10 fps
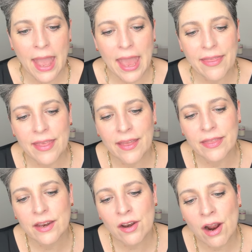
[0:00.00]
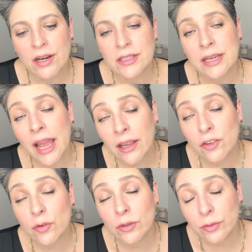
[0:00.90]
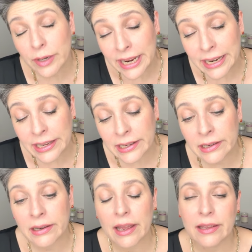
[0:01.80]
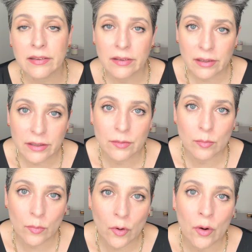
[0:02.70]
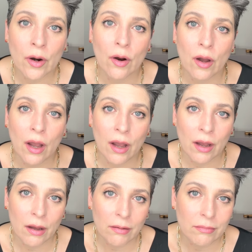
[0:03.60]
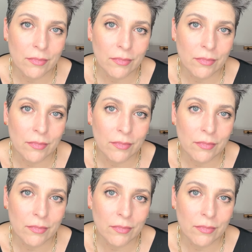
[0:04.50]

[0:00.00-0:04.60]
And then the NARS Natural Radiant is a little more uh,